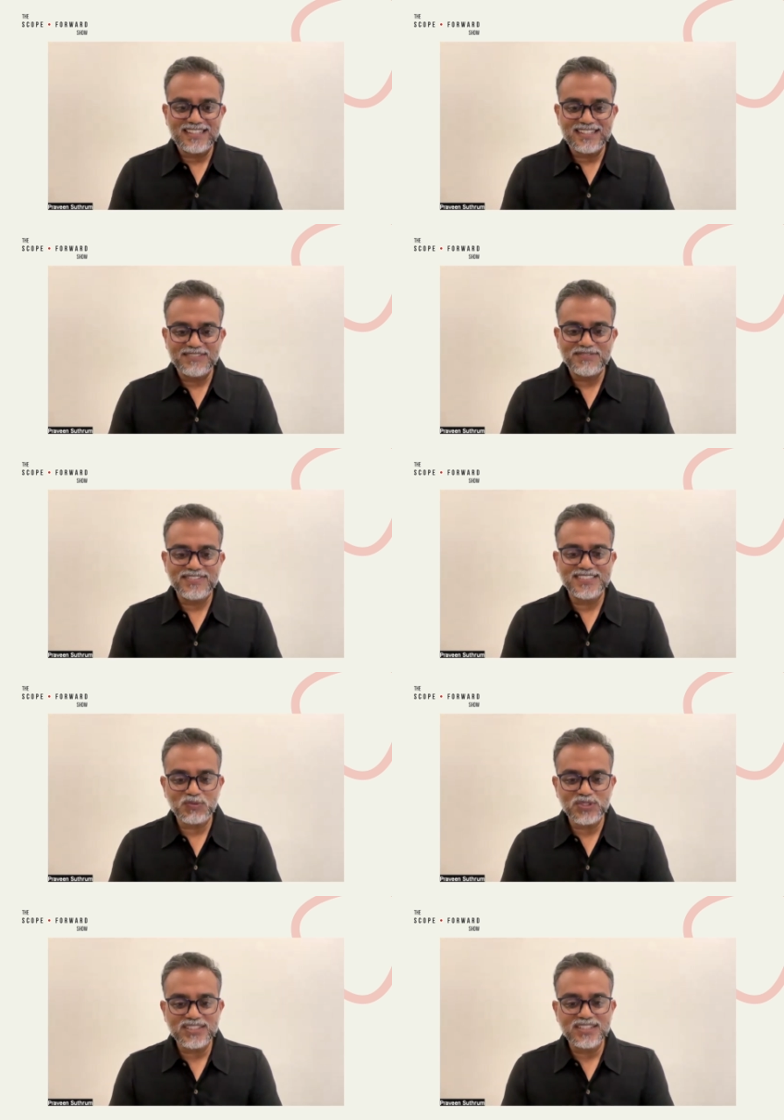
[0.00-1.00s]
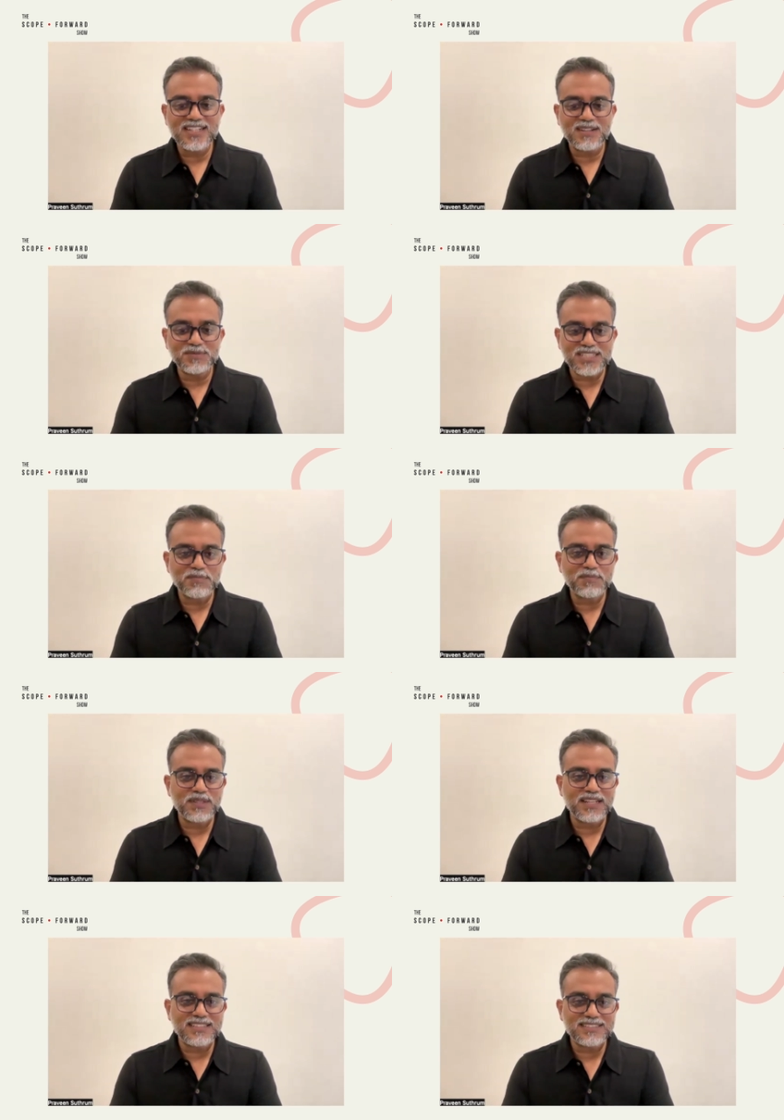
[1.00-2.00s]
If someone comes up
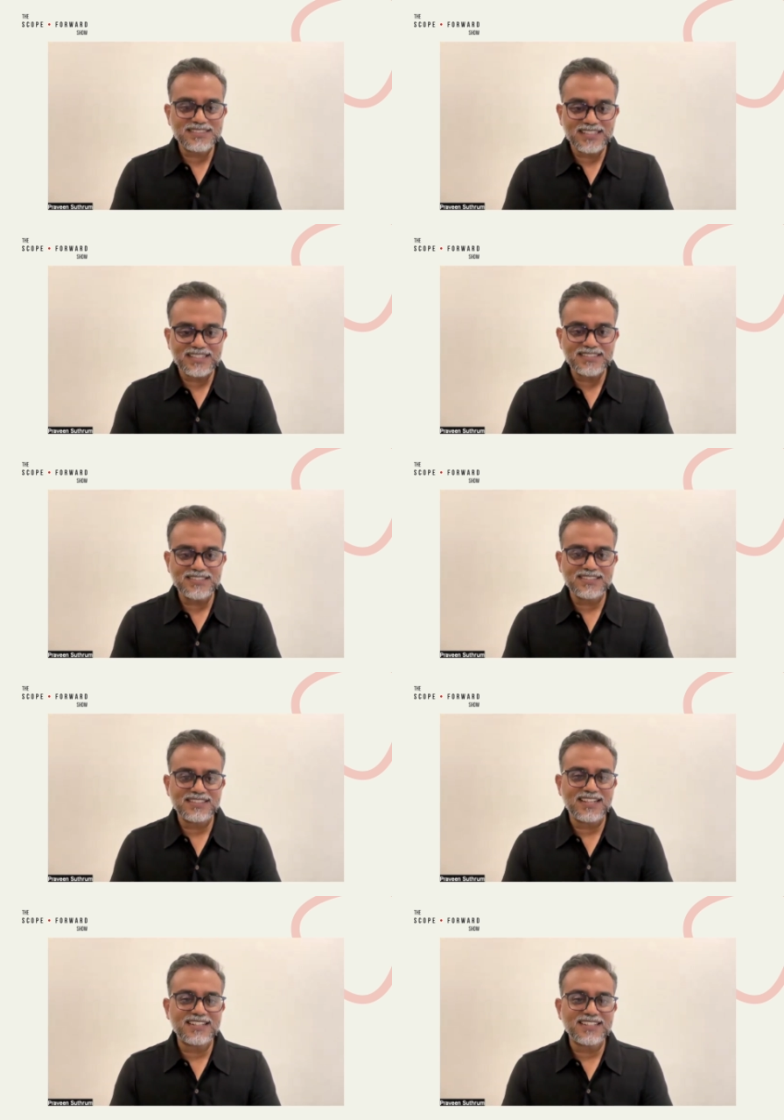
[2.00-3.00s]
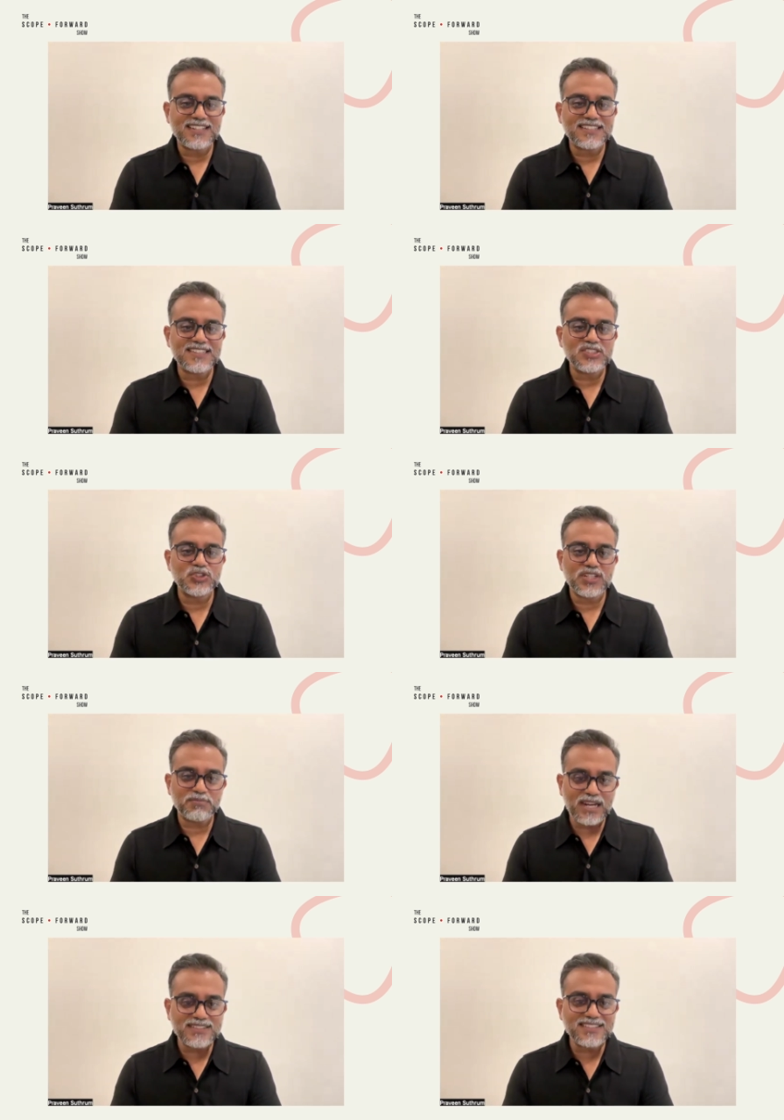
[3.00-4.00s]
and says that it
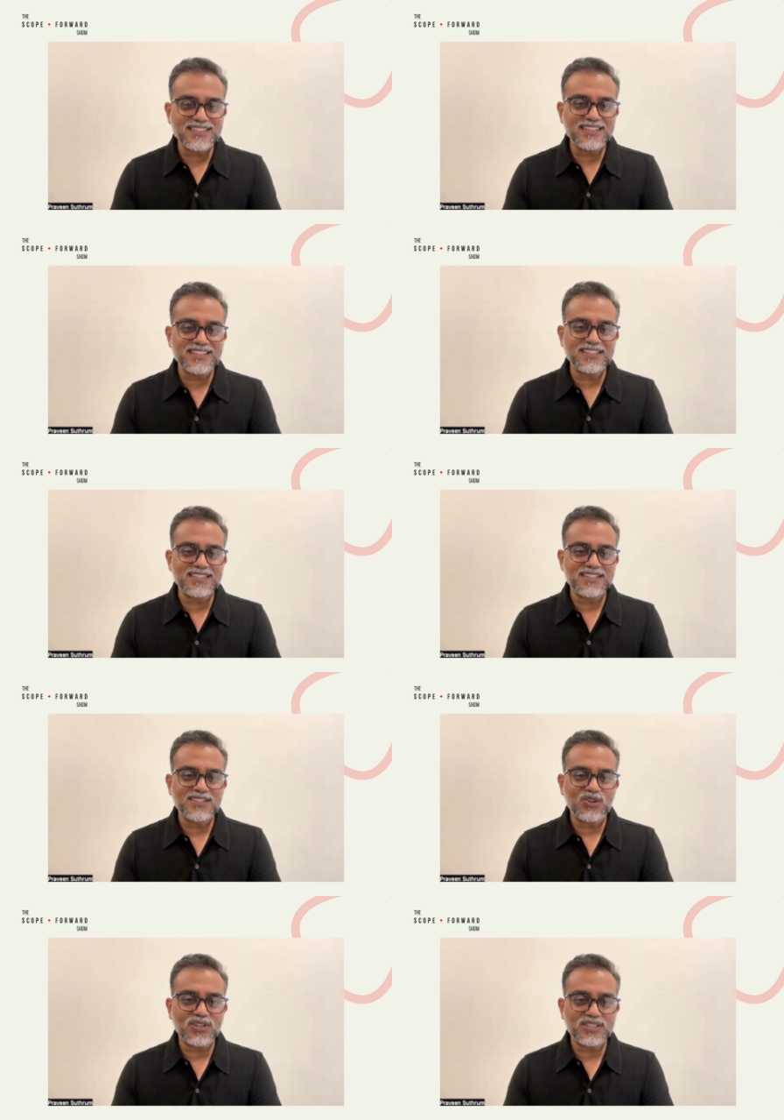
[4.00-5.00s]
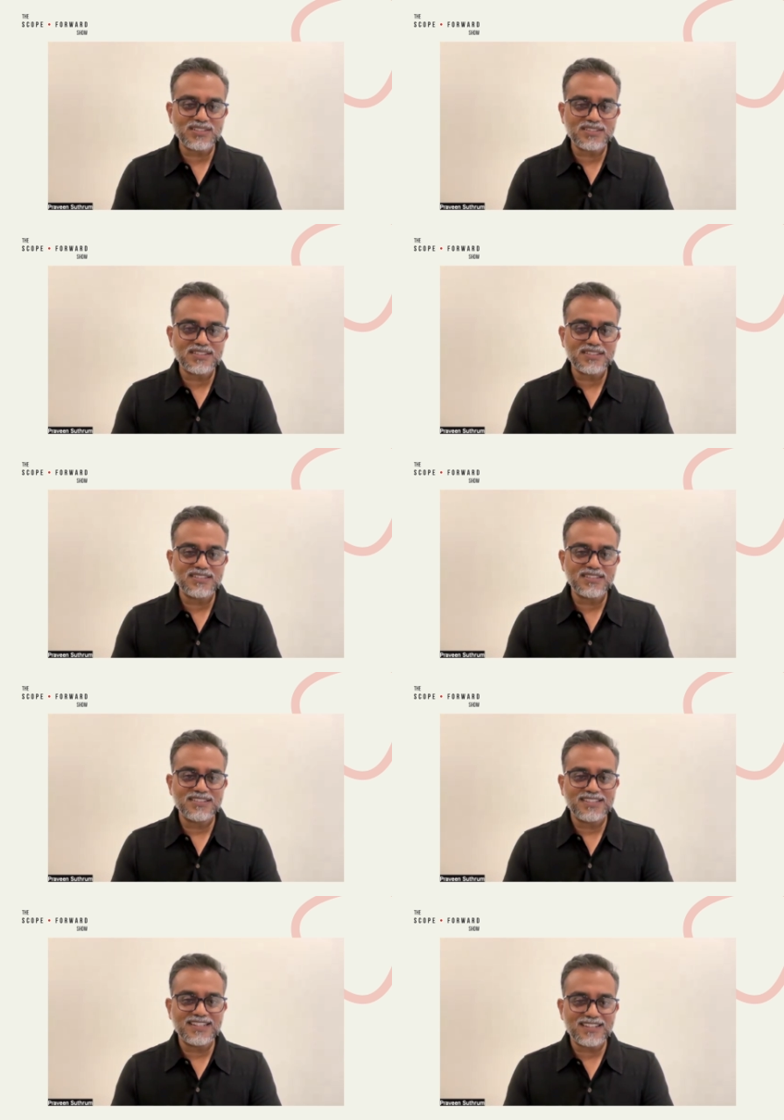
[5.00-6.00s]
dramatically altered
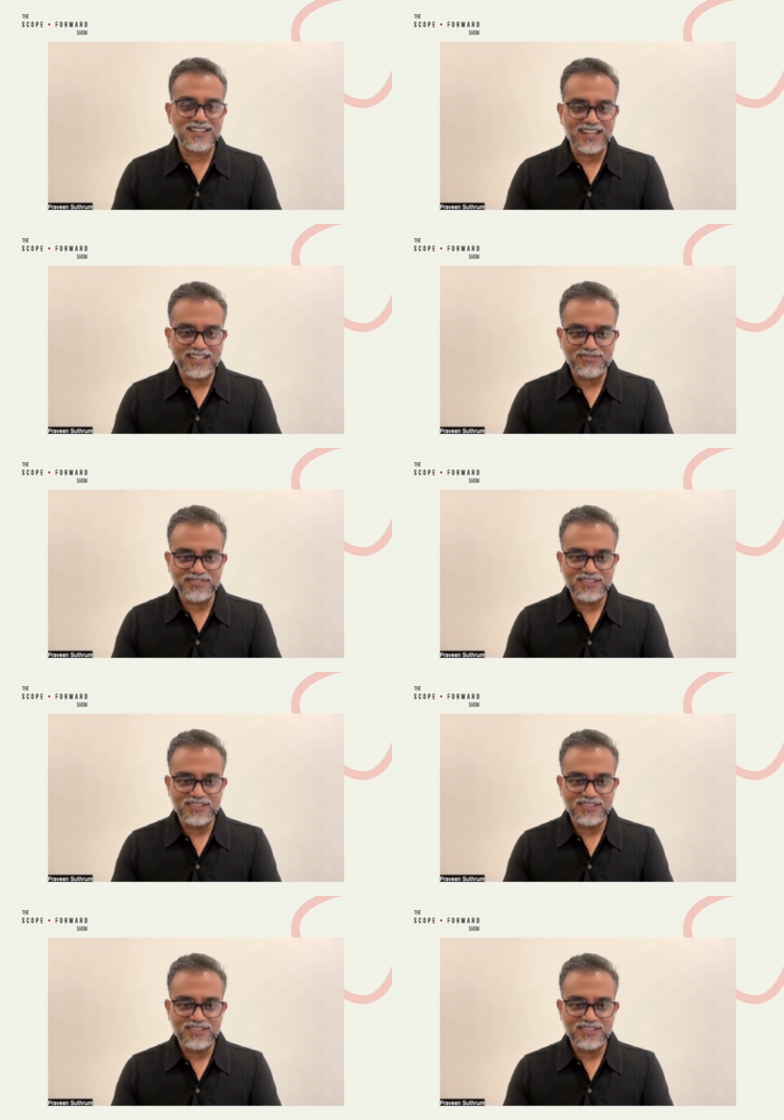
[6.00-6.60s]
their life,